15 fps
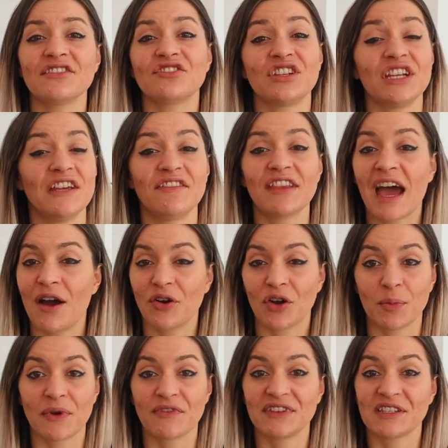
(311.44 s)
achieved the
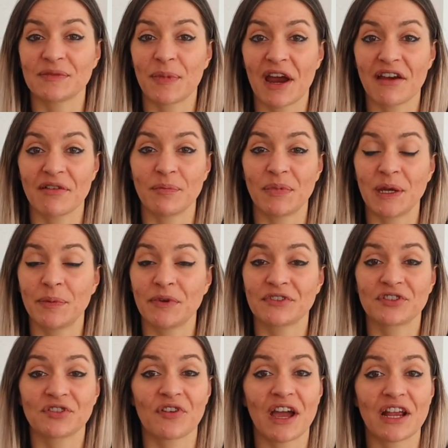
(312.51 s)
outcome of inspiring people
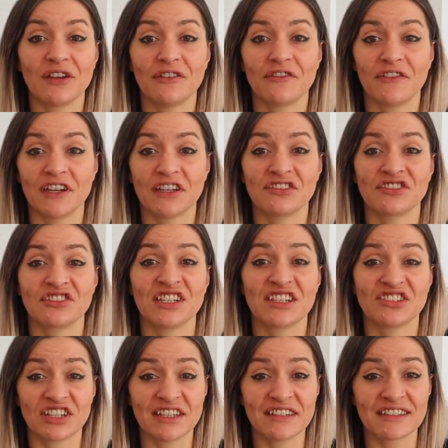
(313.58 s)
to try new fish
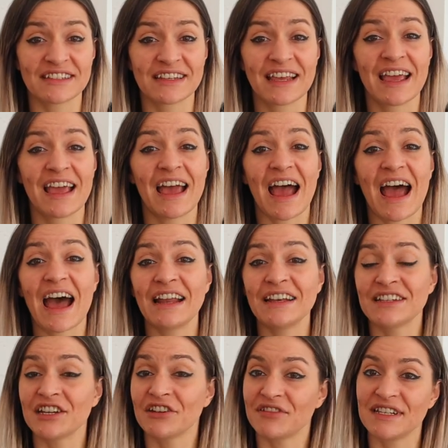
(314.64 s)
dishes
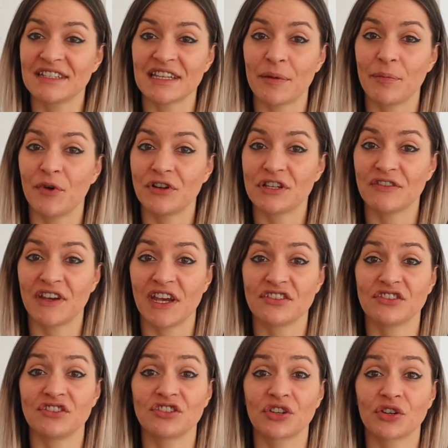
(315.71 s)
and increase their
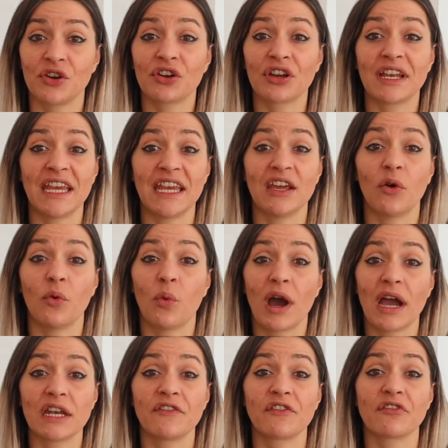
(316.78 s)
motivation to cook and eat a
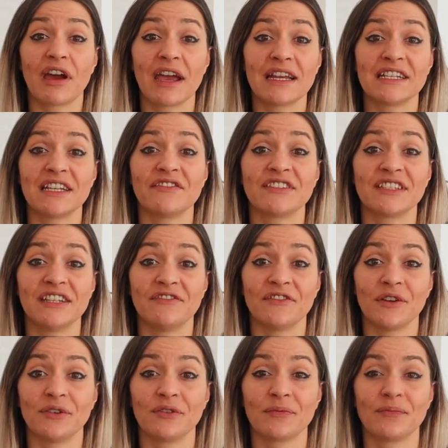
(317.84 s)
wider variety of
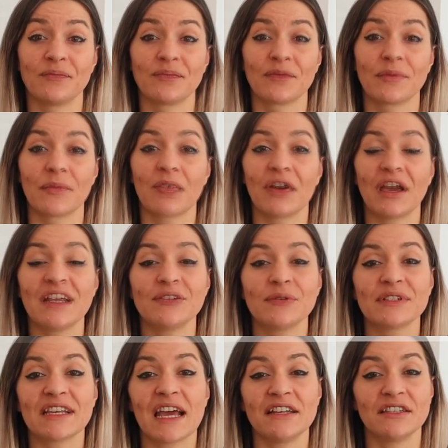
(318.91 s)
seafood. Prior
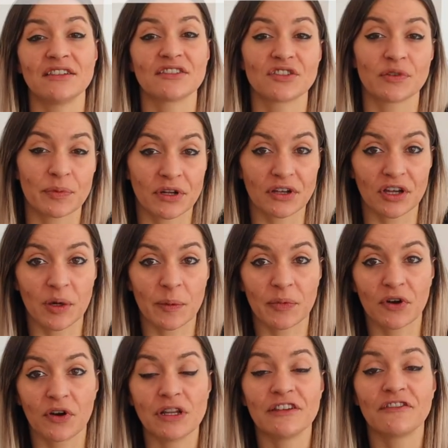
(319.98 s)
to attending the supper
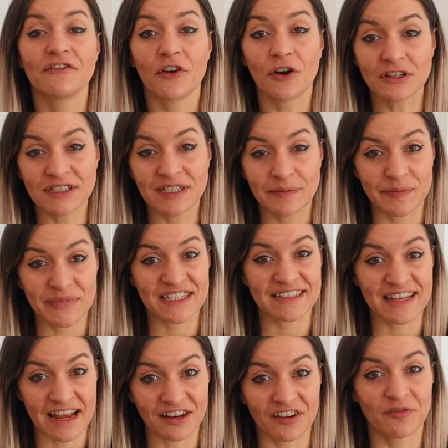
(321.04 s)
club, only 14%
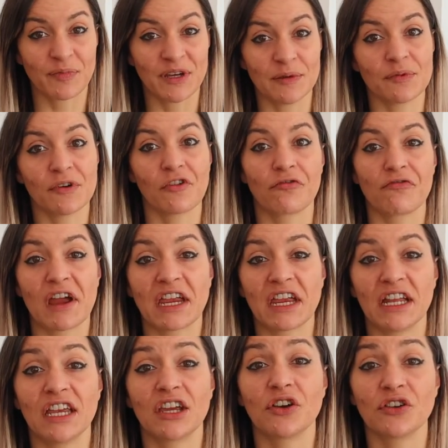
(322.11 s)
of people
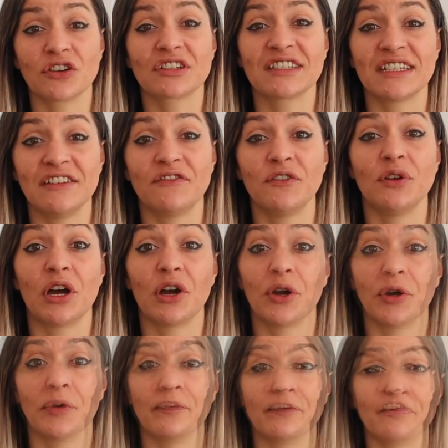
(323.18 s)
regularly cooked seafood at
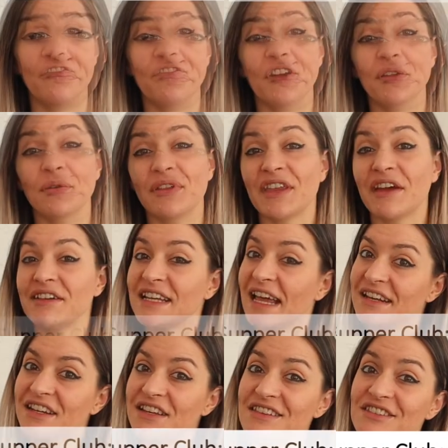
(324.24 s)
home. Following their
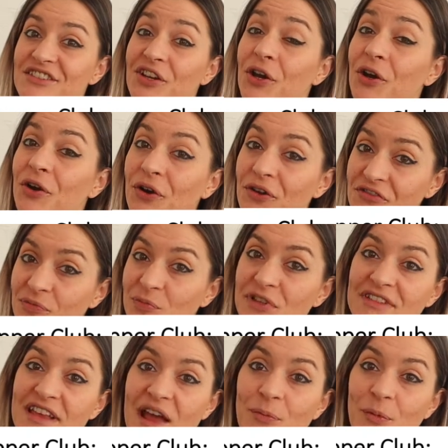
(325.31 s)
attendance,
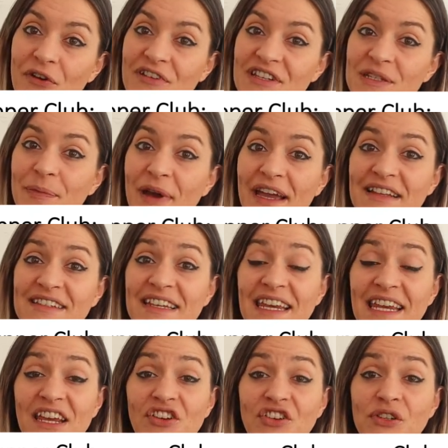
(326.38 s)
100% were inspired
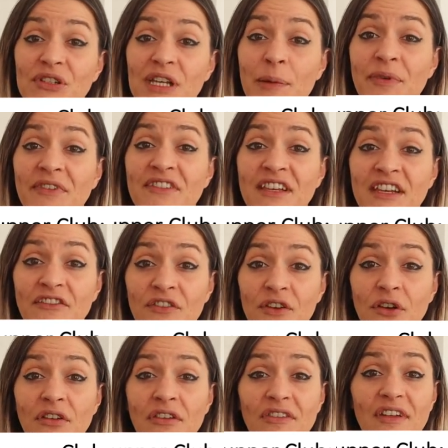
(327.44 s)
to eat a new type of
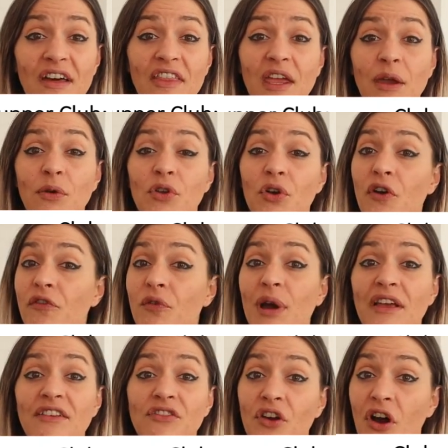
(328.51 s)
seafood that they would
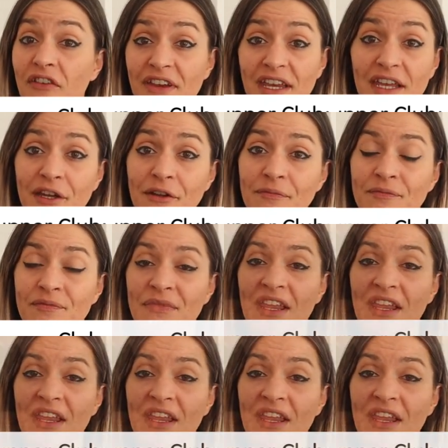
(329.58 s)
otherwise not have eaten,